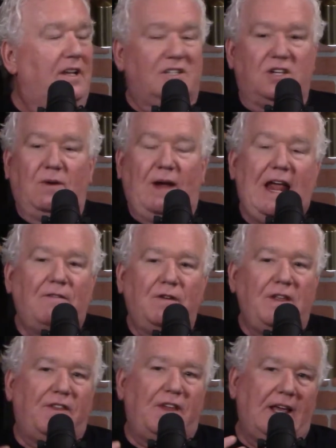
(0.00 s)
So
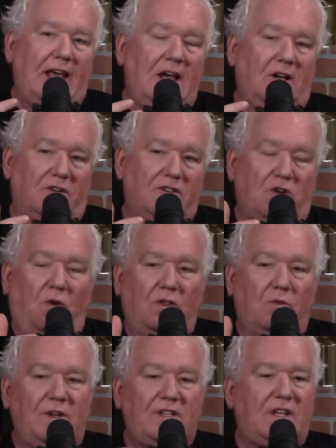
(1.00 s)
everything else, all the
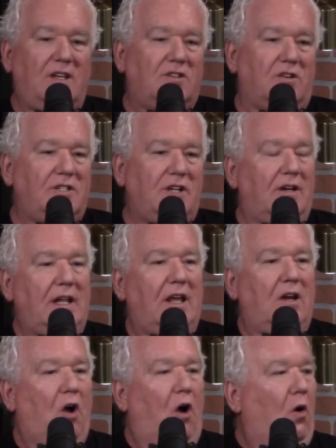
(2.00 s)
whiskeys are done
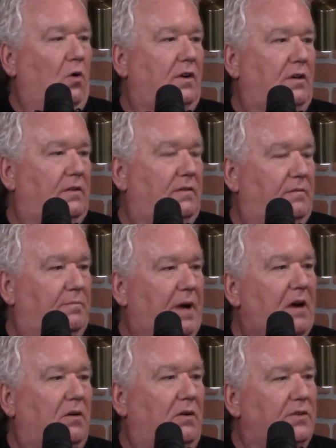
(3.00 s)
in oak
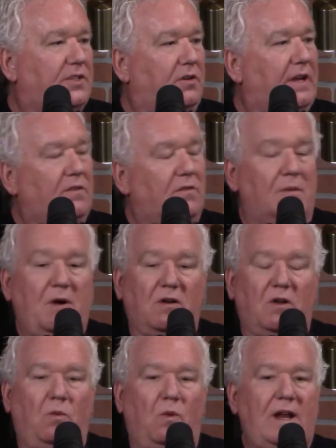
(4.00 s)
barrels. They're either
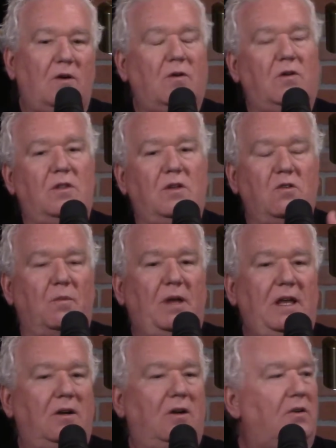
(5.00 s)
American white oak or the
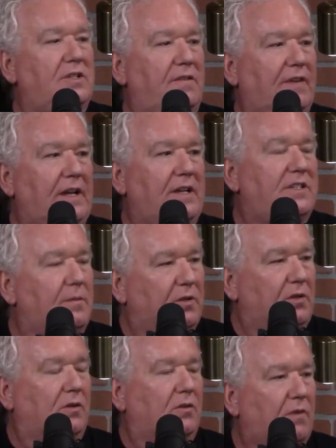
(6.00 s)
European oaks. They've got a
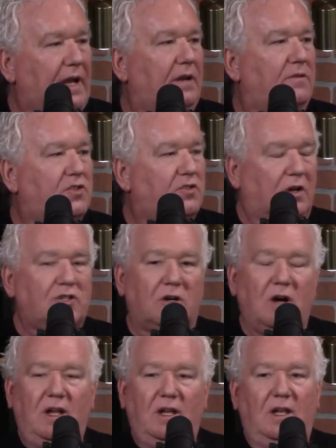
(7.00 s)
similar grain structure.
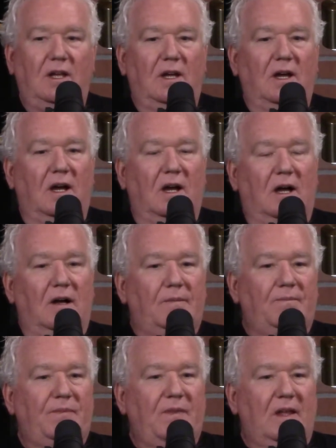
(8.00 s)

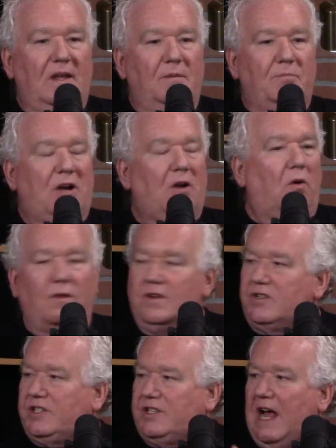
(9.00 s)
But
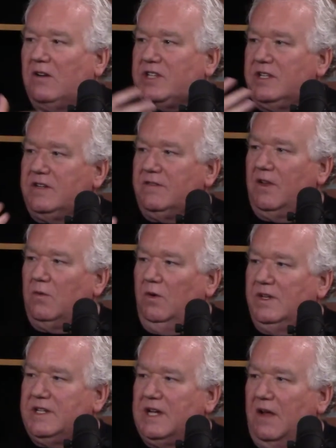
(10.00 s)
there's thousands of other
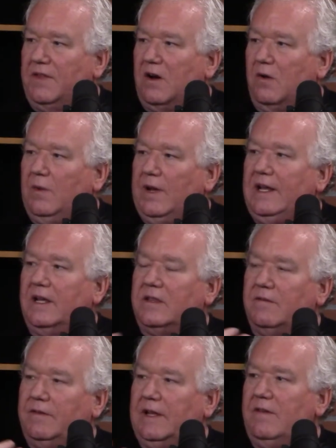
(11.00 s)
woods out there, and we can get the
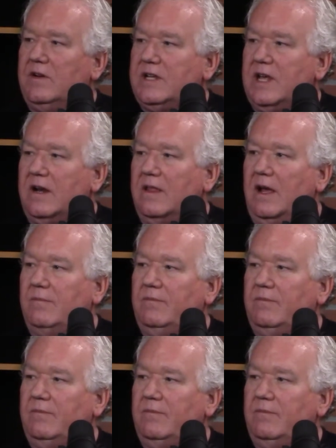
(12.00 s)
flavors out of them.